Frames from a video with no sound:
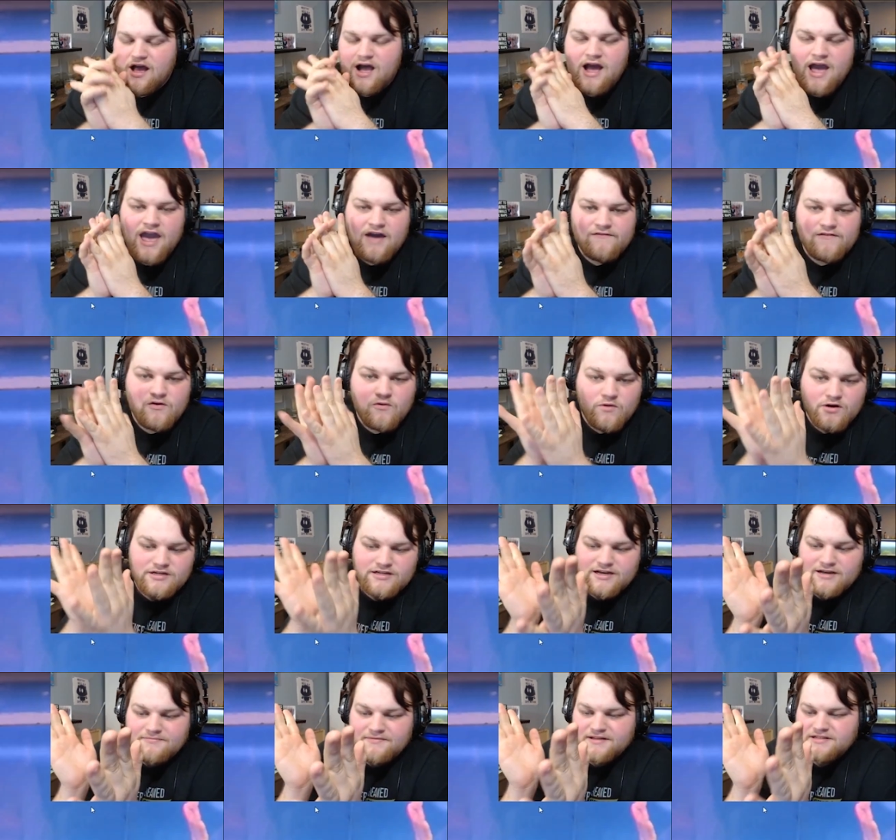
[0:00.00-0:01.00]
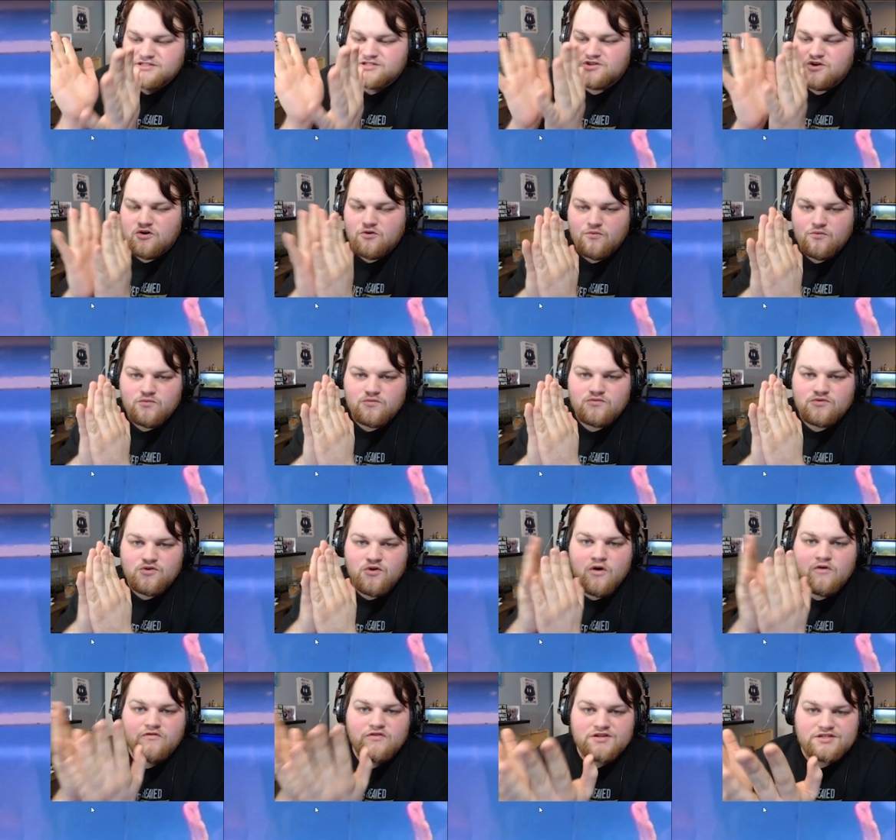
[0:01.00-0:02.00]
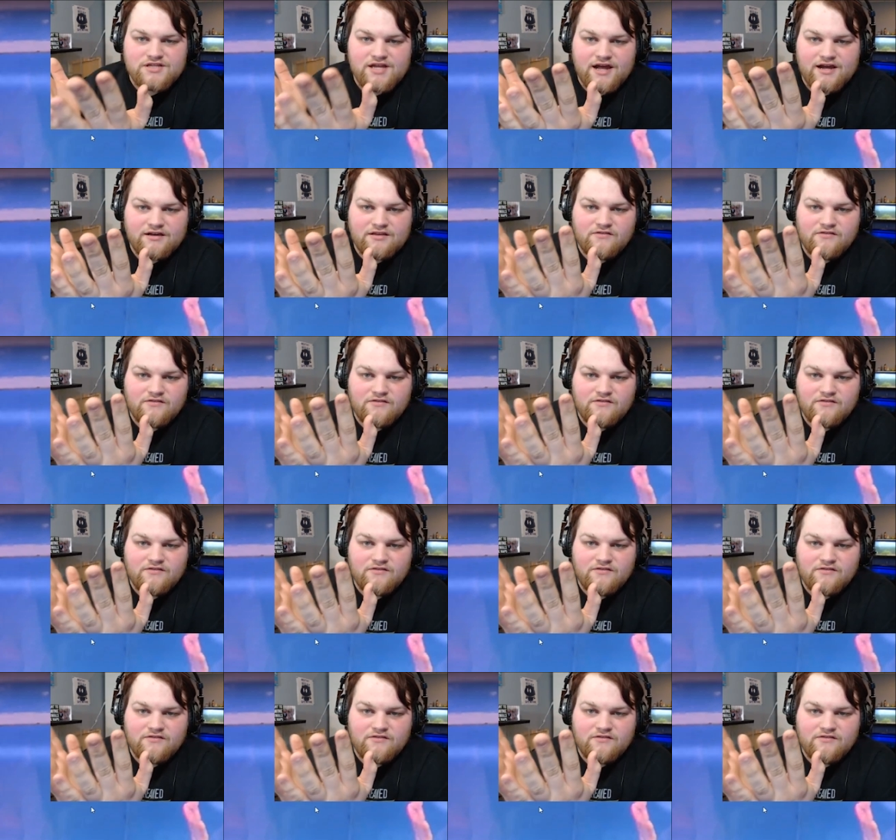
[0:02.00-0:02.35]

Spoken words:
Having worked at a pet store, you overstock